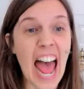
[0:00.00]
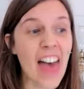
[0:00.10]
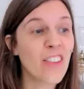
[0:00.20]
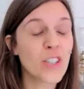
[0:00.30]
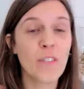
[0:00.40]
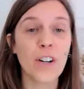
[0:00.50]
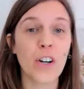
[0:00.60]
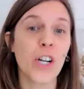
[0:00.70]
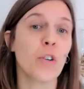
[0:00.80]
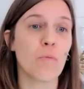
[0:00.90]
And there's a
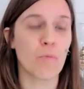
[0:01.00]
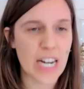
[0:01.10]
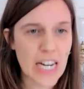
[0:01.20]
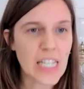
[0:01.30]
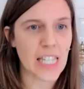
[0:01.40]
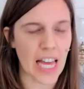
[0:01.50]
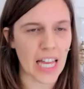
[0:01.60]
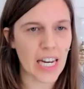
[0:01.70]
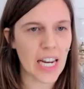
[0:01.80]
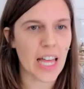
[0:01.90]
very good
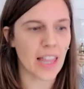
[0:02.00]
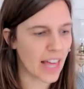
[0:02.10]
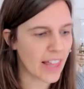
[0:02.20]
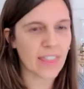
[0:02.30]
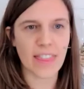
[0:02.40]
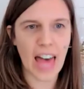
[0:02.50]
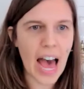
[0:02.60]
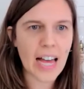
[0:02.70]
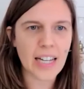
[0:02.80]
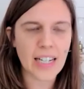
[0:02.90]
reason that
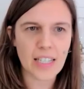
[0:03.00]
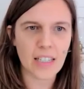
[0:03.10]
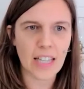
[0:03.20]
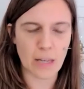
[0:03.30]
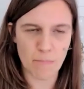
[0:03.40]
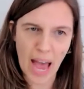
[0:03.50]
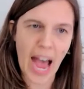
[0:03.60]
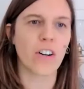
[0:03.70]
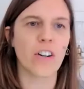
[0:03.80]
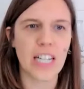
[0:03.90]
that like
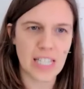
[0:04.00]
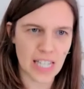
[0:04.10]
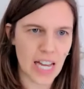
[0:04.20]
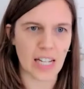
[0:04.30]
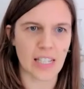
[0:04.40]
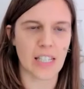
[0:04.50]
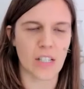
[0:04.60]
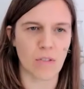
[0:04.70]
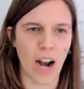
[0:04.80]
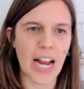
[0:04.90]
pattern
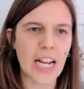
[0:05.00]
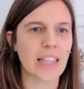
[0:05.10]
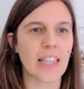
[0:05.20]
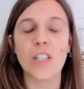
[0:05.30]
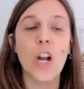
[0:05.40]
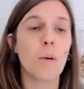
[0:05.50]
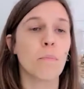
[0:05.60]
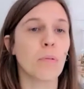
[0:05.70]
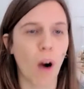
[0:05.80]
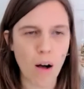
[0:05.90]
exists, right? That's mm-hmm. not a mm-hmm.
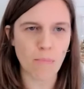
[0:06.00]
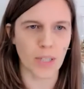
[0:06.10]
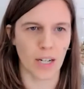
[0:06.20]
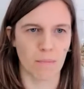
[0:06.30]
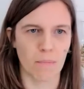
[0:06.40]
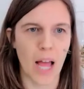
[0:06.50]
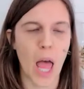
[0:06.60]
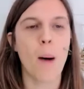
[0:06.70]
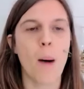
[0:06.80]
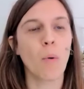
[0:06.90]
problem.
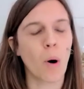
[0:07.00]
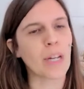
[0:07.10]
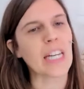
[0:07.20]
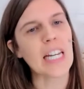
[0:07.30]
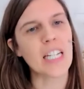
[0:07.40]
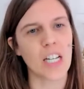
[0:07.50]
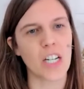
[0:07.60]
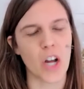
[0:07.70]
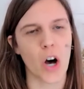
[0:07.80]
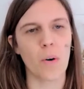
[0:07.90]
But what we need to
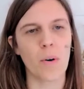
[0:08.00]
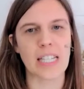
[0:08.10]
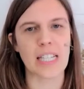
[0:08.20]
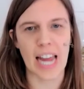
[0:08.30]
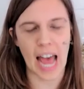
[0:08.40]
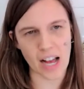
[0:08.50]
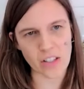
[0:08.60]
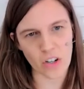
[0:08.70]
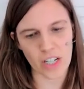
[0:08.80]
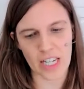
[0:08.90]
know is that
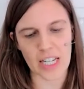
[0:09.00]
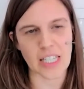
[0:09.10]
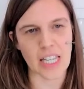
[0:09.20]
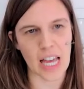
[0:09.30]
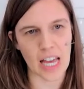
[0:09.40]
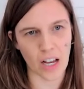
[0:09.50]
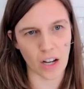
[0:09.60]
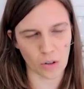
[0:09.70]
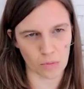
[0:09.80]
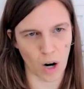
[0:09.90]
as our kids
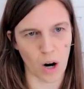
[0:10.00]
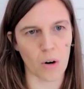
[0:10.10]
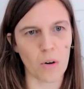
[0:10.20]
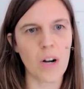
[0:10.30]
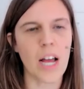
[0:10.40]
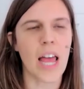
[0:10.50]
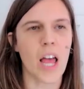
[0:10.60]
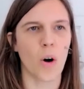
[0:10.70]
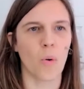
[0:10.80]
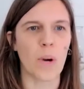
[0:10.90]
grow,
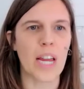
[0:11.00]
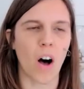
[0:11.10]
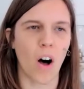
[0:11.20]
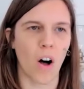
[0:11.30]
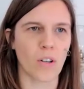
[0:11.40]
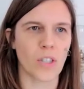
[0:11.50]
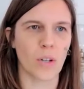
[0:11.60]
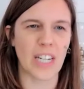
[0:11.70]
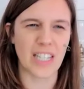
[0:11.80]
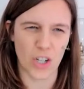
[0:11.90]
we
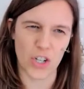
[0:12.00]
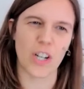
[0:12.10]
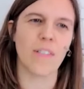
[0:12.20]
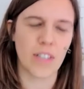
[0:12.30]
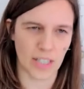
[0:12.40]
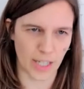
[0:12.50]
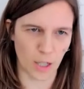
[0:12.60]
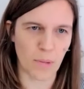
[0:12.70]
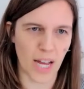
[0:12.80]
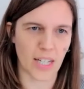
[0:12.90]
also need to shift a
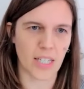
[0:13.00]
little bit.